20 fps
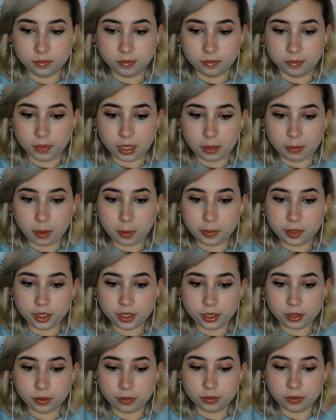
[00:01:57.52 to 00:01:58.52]
Mama
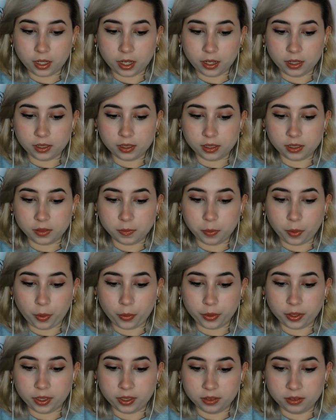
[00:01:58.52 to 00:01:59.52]
Michonne has
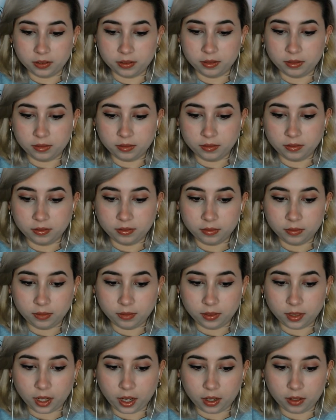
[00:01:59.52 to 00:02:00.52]
spoken.
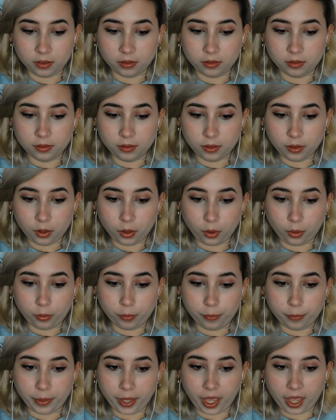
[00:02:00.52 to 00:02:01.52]
Now,
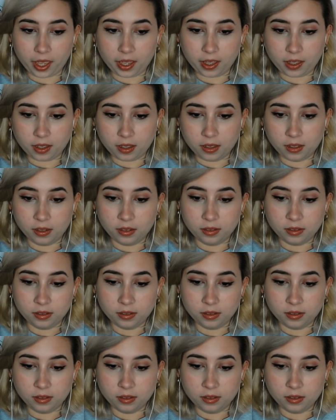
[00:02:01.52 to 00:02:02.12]
obey